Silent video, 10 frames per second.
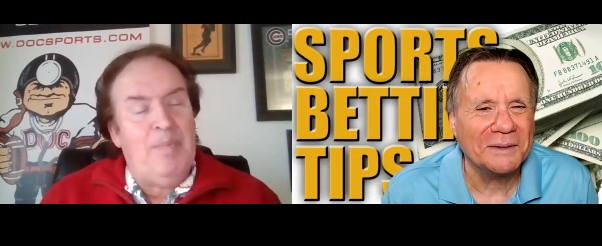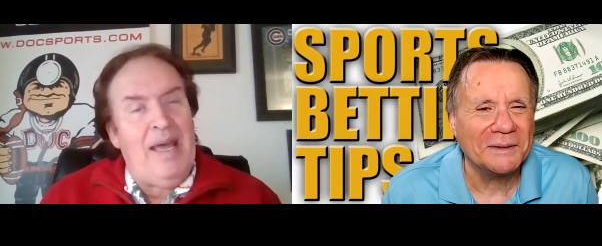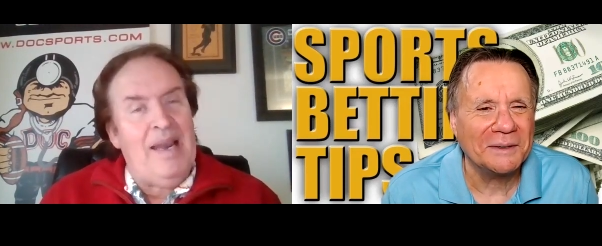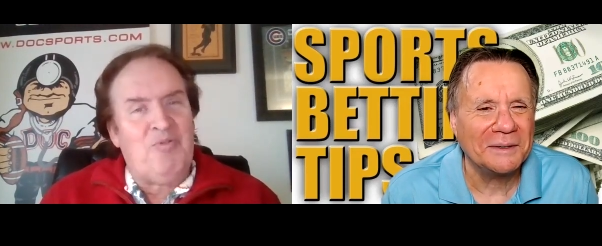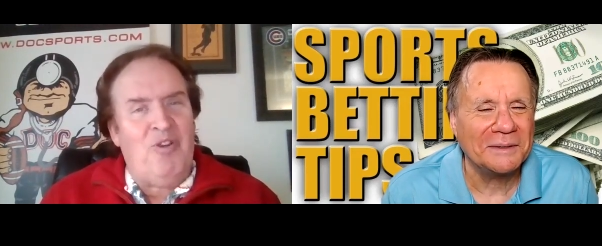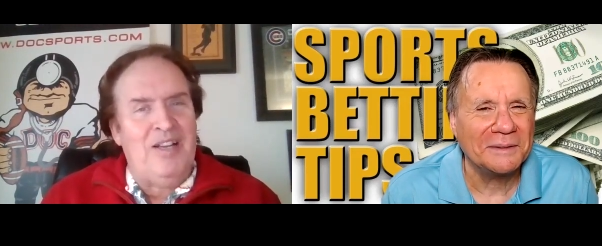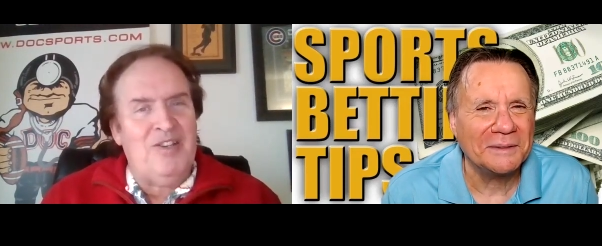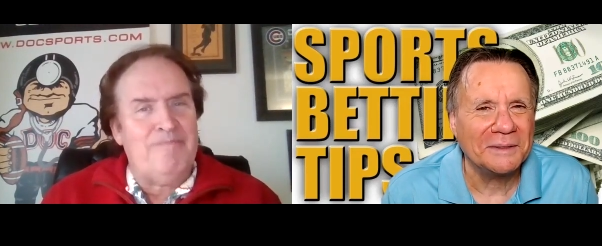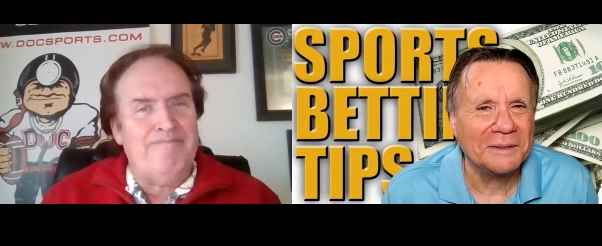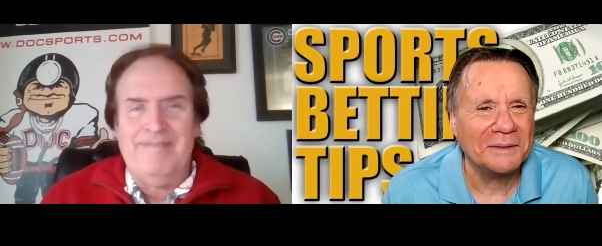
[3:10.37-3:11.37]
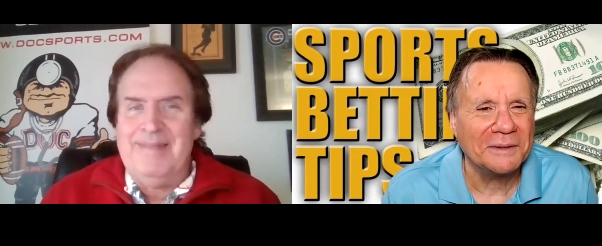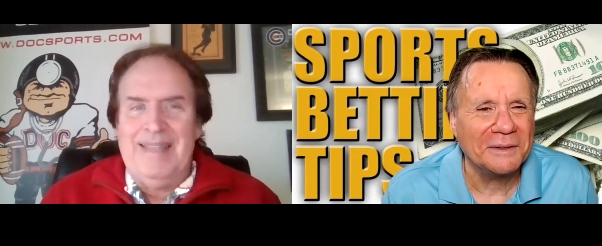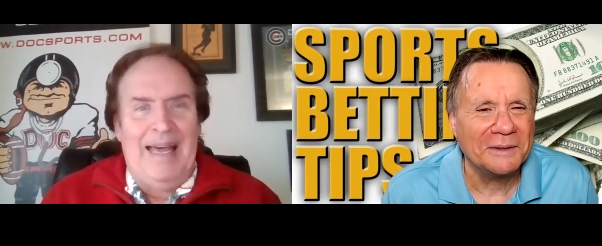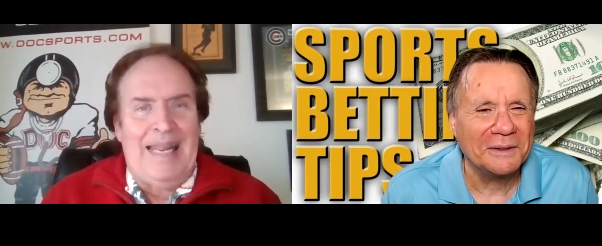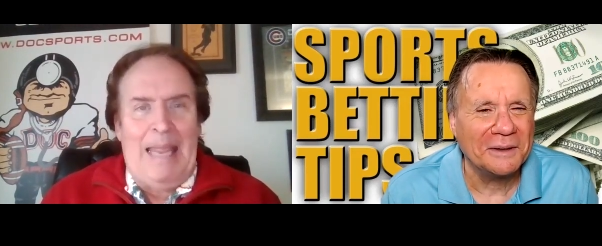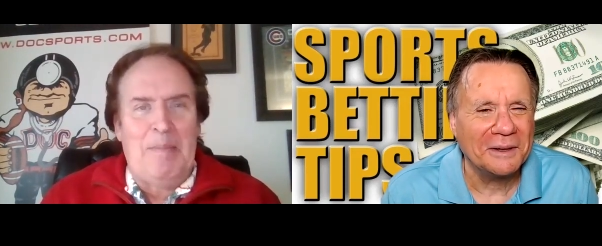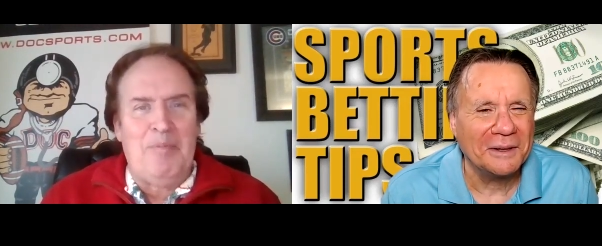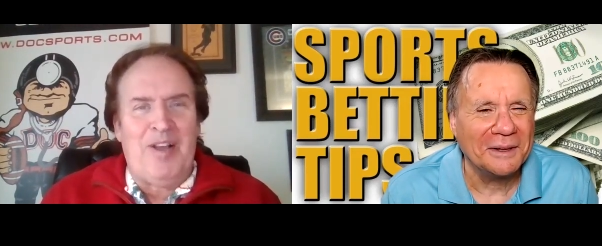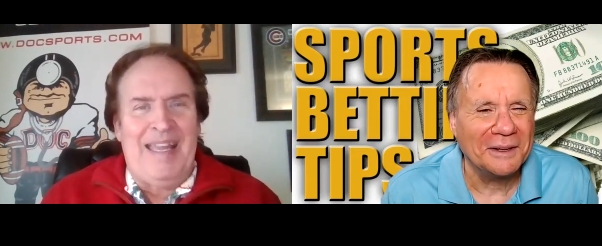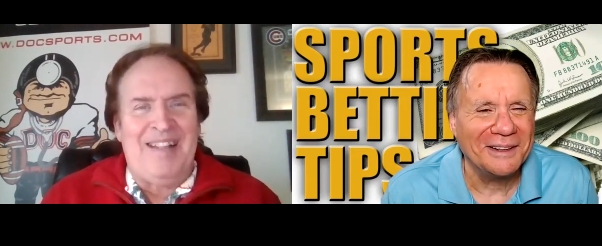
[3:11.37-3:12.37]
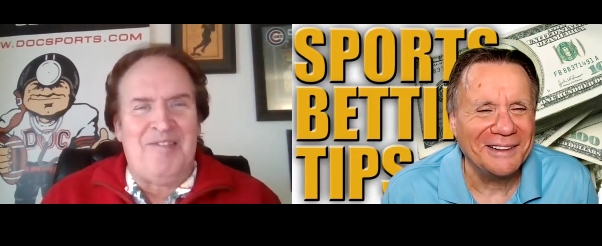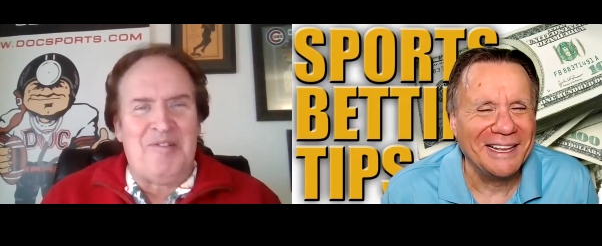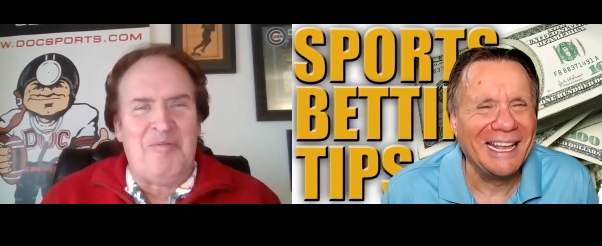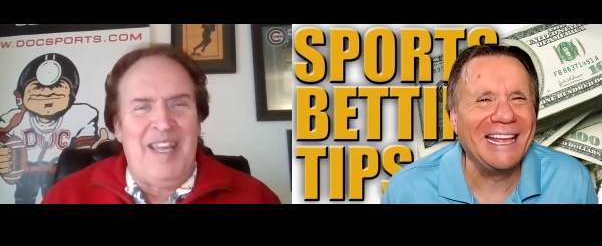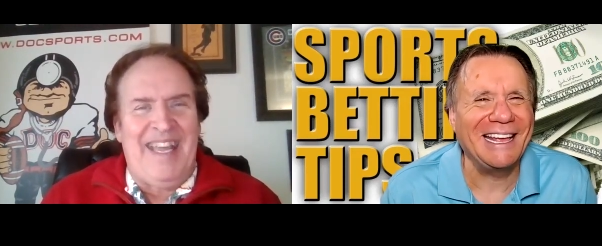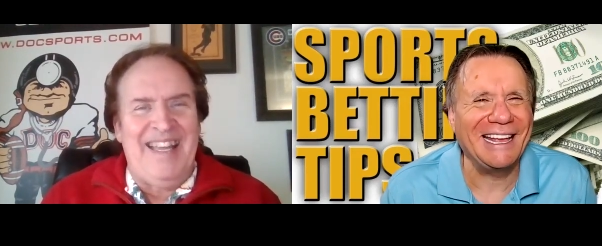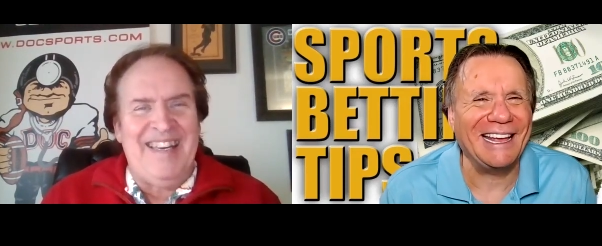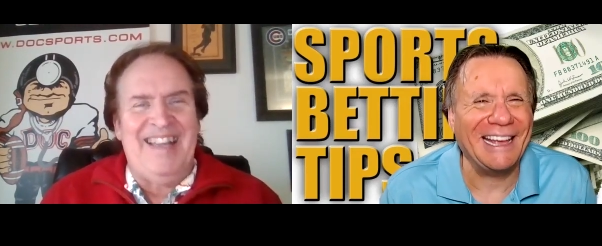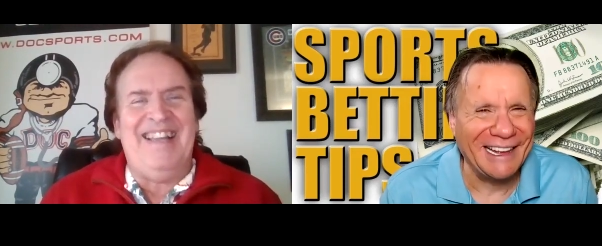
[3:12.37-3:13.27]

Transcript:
Speaker 1: i'll be honest ross not a game i'm looking at this weekend